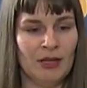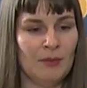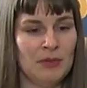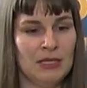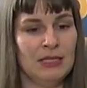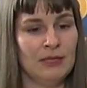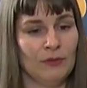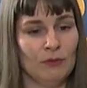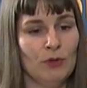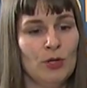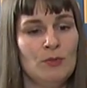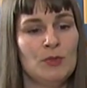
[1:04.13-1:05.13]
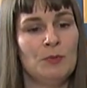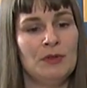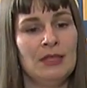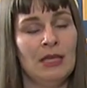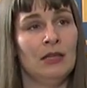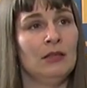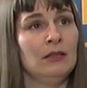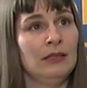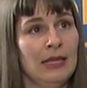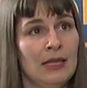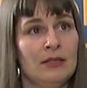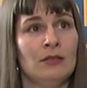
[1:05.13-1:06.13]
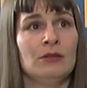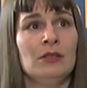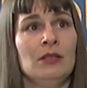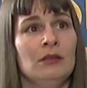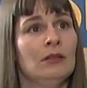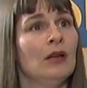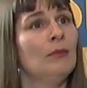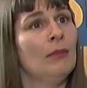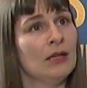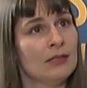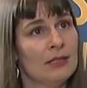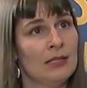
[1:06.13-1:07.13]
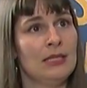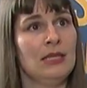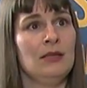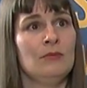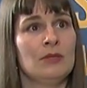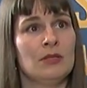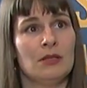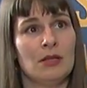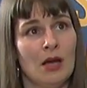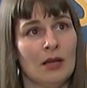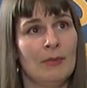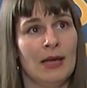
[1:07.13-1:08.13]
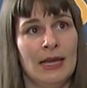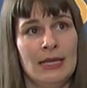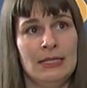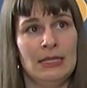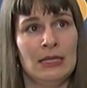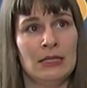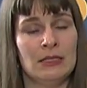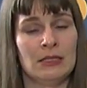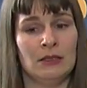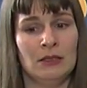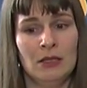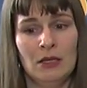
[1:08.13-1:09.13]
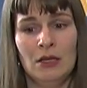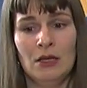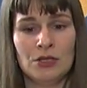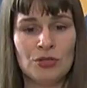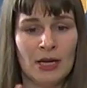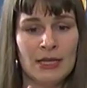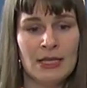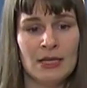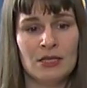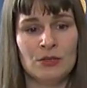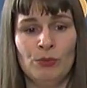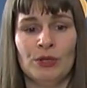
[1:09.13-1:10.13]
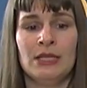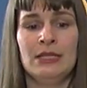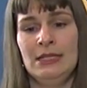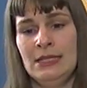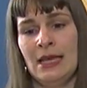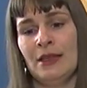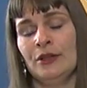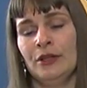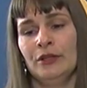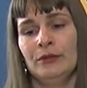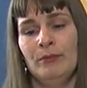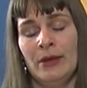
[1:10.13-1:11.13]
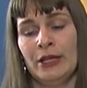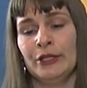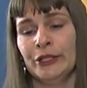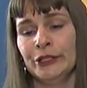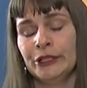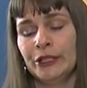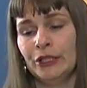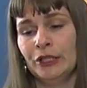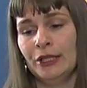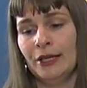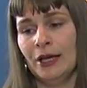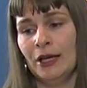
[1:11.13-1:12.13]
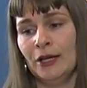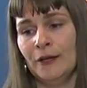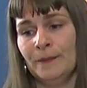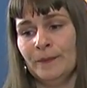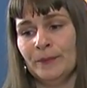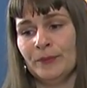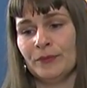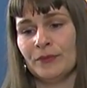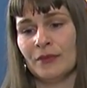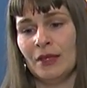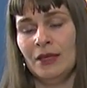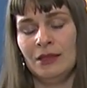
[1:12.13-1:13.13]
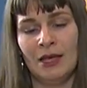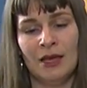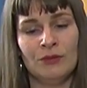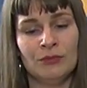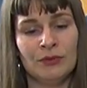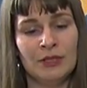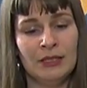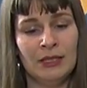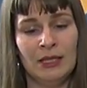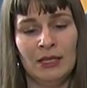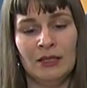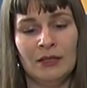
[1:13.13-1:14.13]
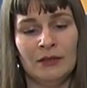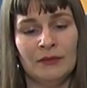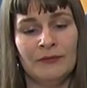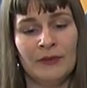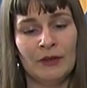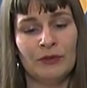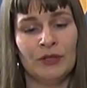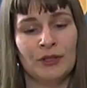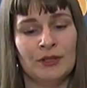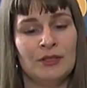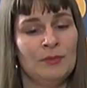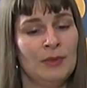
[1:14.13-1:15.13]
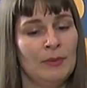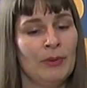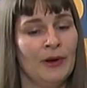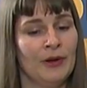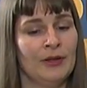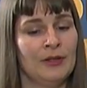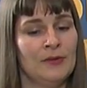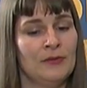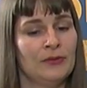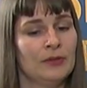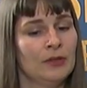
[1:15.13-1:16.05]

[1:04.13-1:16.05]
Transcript: up into different rooms, but then liaisoning amongst the teams to talk about ideas and try to get us working together better. And that really felt good to be part of